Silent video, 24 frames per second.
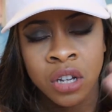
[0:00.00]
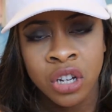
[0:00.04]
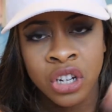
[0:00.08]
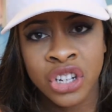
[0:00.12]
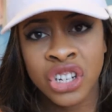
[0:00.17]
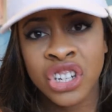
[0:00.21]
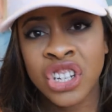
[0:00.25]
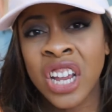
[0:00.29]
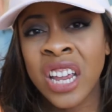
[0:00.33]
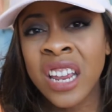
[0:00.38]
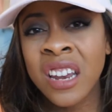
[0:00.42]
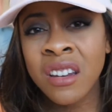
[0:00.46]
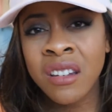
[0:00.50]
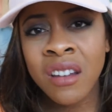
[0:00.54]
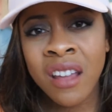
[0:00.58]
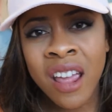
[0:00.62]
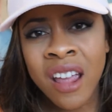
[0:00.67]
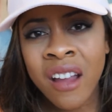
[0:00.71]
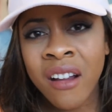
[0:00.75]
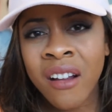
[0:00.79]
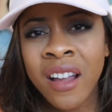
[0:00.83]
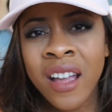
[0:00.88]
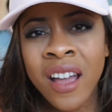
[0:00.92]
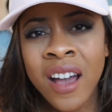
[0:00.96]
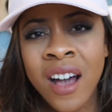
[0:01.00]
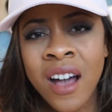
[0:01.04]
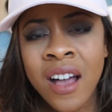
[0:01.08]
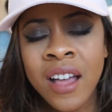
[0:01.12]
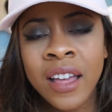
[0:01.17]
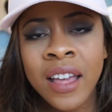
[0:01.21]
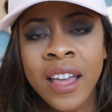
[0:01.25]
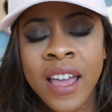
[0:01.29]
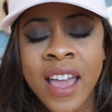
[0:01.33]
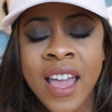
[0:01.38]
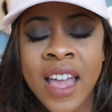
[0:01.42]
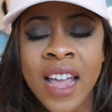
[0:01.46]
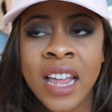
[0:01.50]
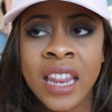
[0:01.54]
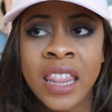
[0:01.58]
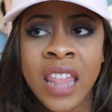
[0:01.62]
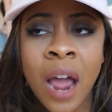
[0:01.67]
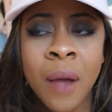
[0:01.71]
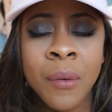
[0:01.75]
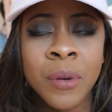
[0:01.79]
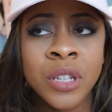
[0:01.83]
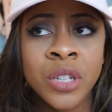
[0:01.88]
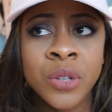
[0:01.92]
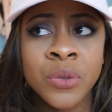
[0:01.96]
shin area, and
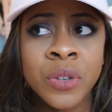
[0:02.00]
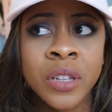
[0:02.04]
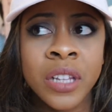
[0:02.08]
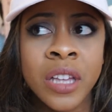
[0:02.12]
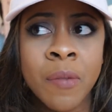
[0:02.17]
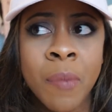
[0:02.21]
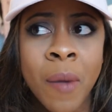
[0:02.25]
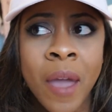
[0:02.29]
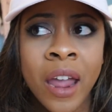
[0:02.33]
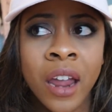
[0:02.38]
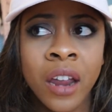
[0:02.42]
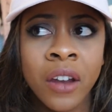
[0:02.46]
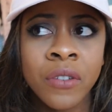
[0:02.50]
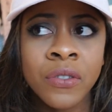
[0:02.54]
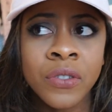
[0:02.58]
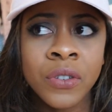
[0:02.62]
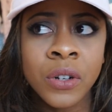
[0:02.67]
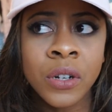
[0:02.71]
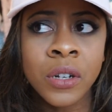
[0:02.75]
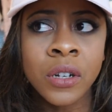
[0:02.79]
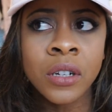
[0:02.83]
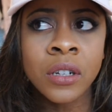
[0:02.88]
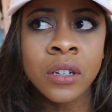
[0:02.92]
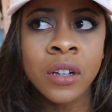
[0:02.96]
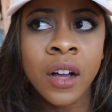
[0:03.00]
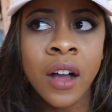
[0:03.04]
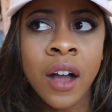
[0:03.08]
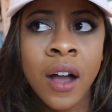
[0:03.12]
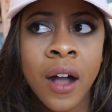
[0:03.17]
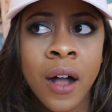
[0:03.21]
that was really painful.